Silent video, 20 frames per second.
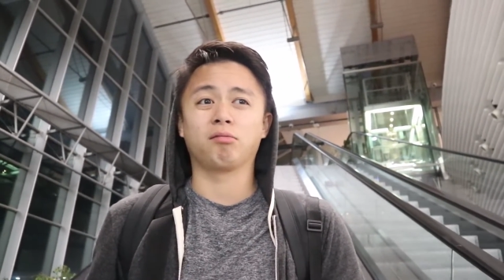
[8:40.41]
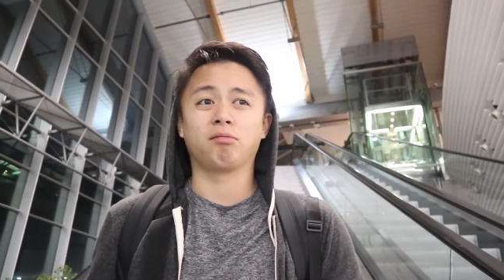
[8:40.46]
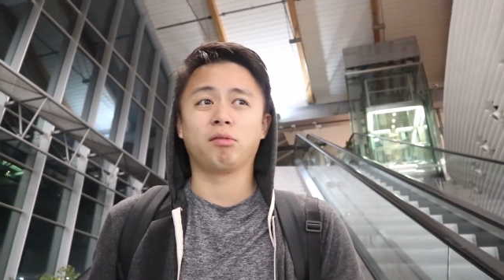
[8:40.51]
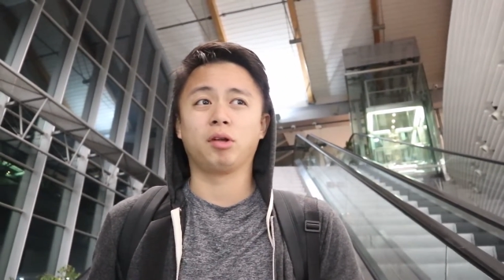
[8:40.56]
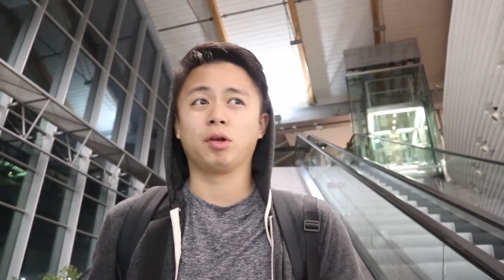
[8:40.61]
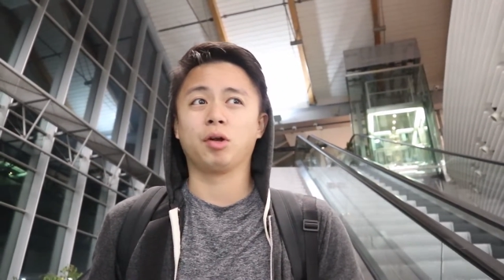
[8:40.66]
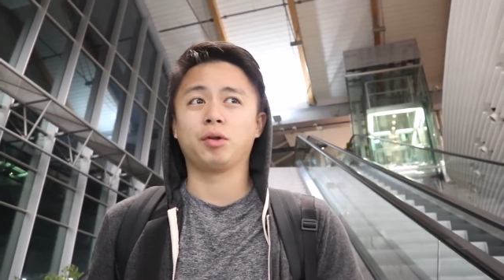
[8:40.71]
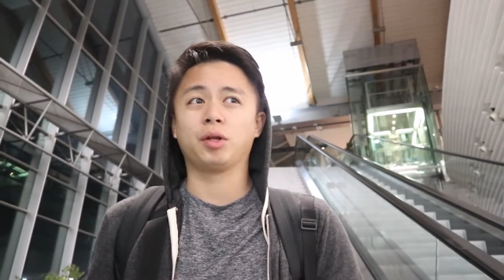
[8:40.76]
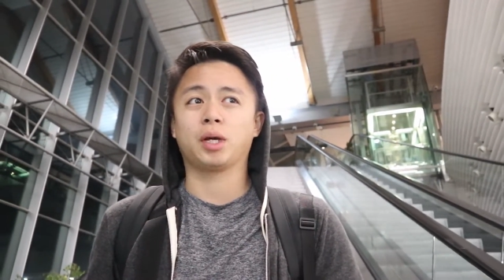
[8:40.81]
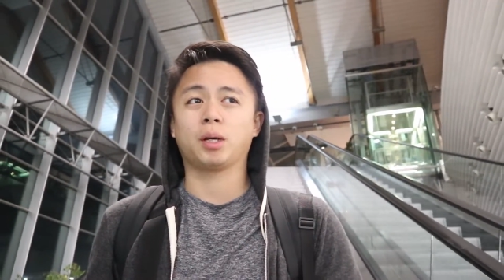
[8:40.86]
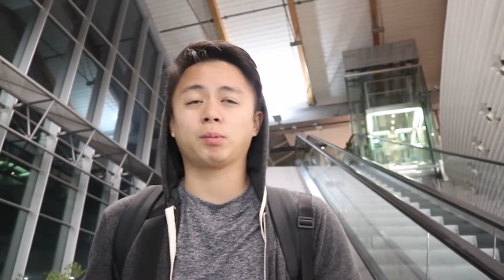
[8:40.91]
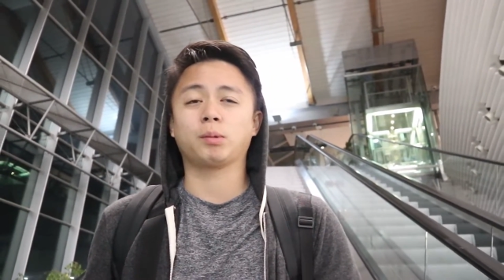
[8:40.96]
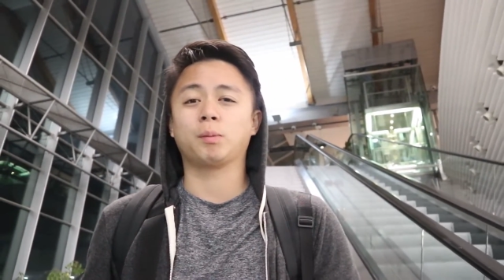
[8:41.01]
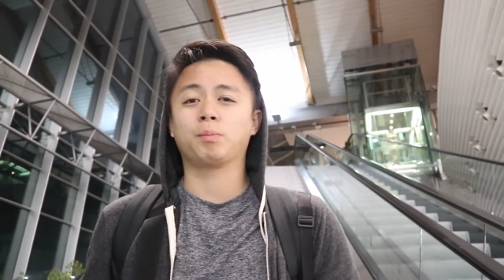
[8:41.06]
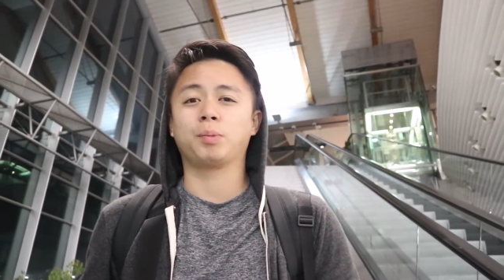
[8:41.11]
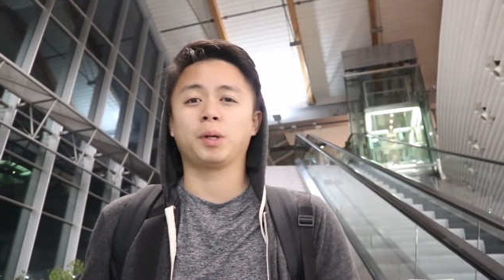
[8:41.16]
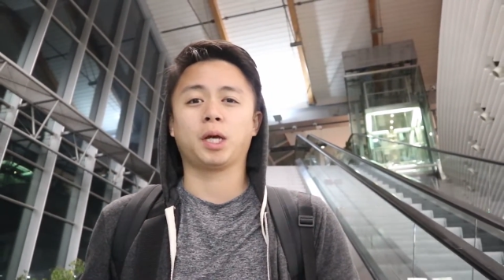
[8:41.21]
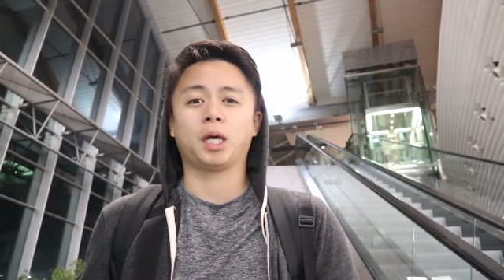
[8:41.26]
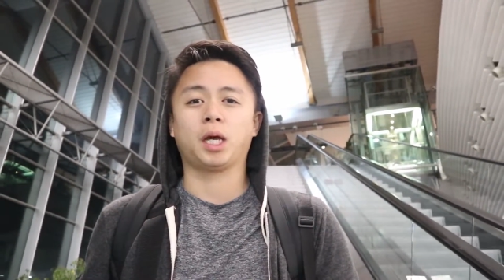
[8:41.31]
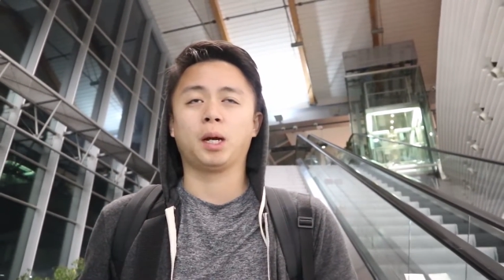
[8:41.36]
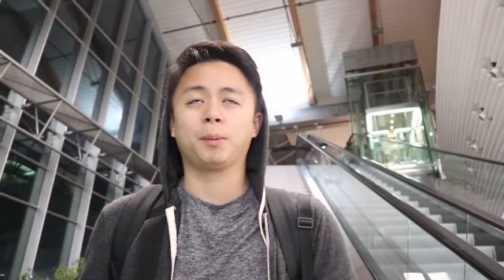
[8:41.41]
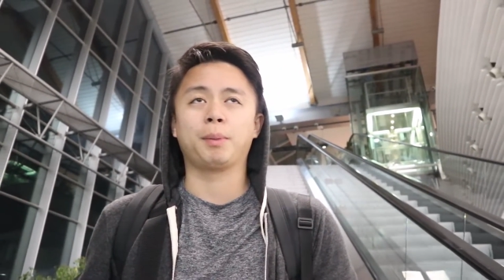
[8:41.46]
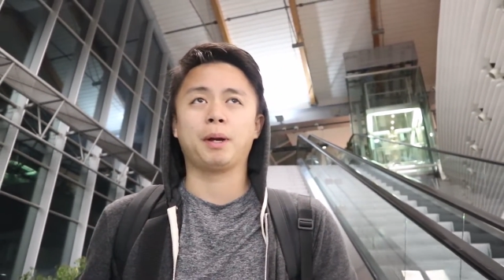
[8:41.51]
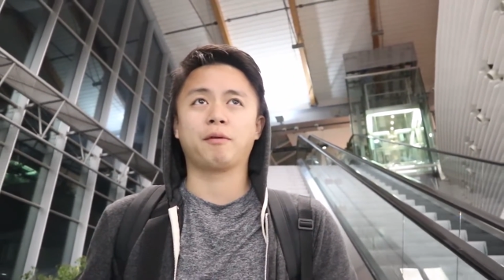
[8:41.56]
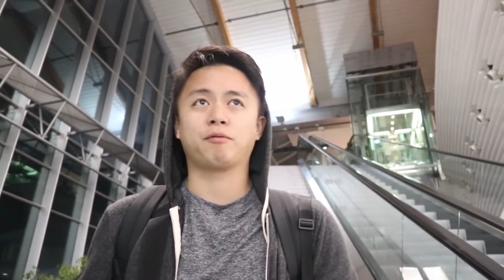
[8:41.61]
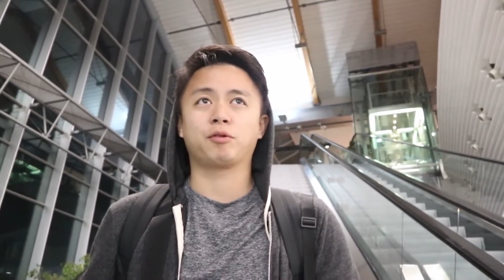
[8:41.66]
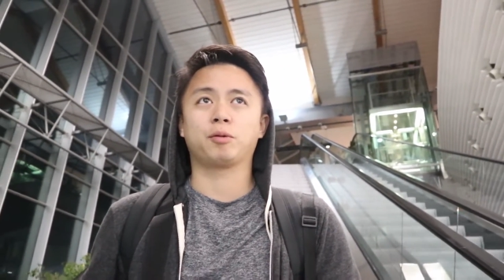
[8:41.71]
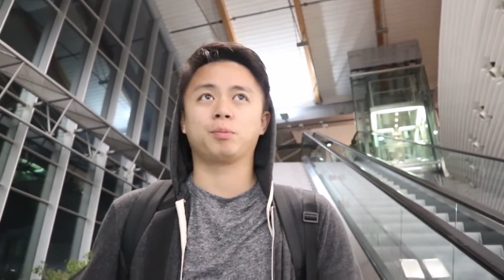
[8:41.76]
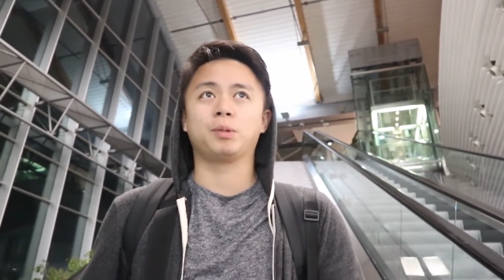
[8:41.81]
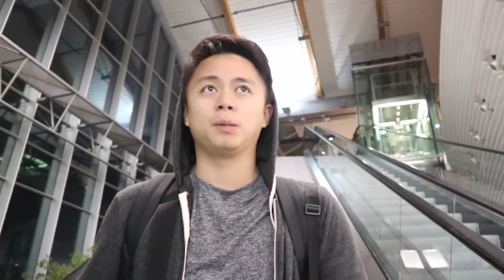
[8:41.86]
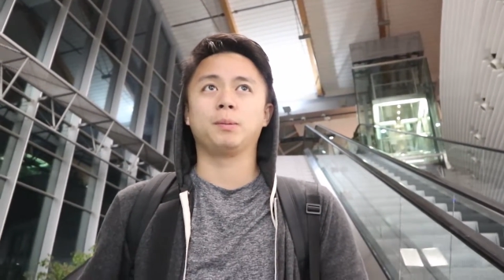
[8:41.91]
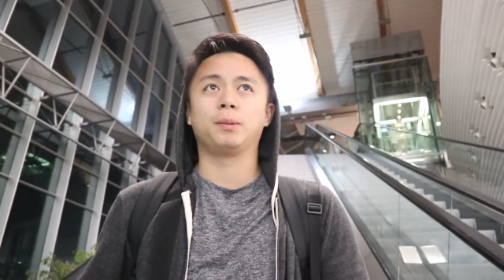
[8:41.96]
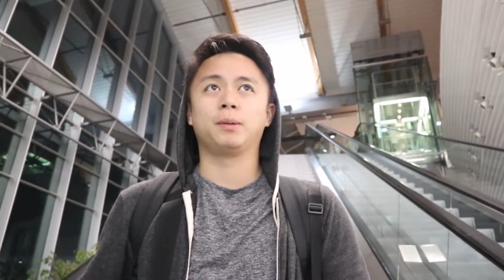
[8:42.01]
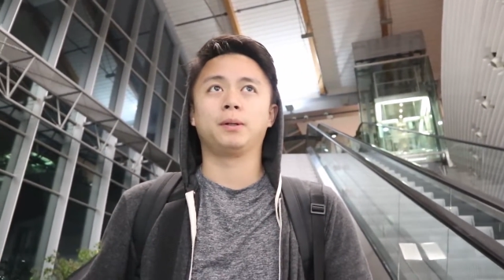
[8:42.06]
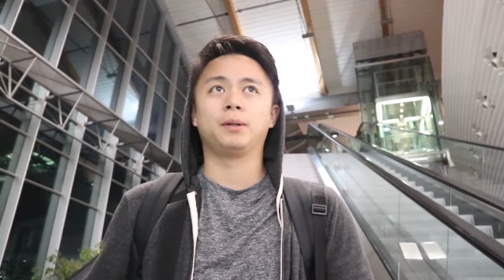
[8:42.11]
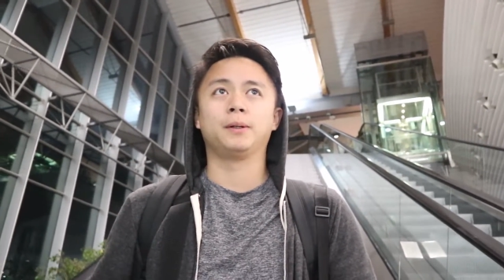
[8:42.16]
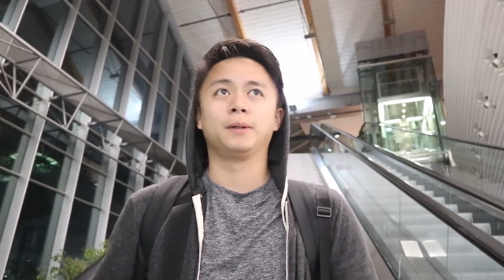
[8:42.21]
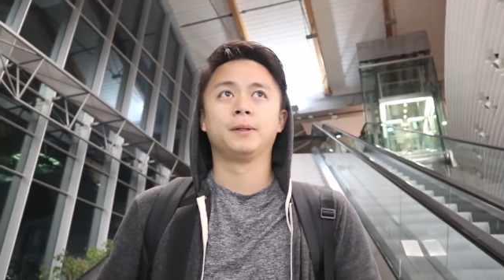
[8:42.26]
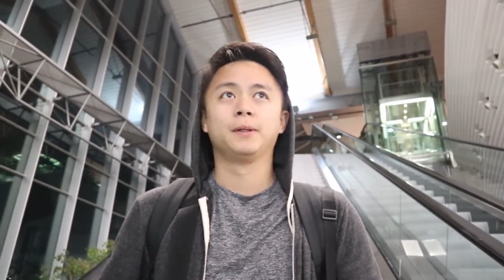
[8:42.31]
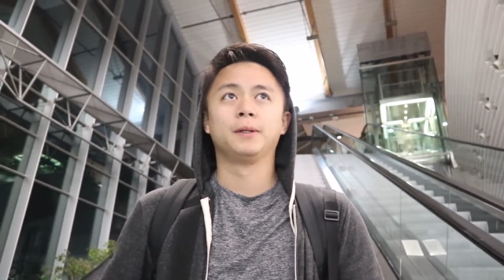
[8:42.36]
You know, they kept on picking up after people.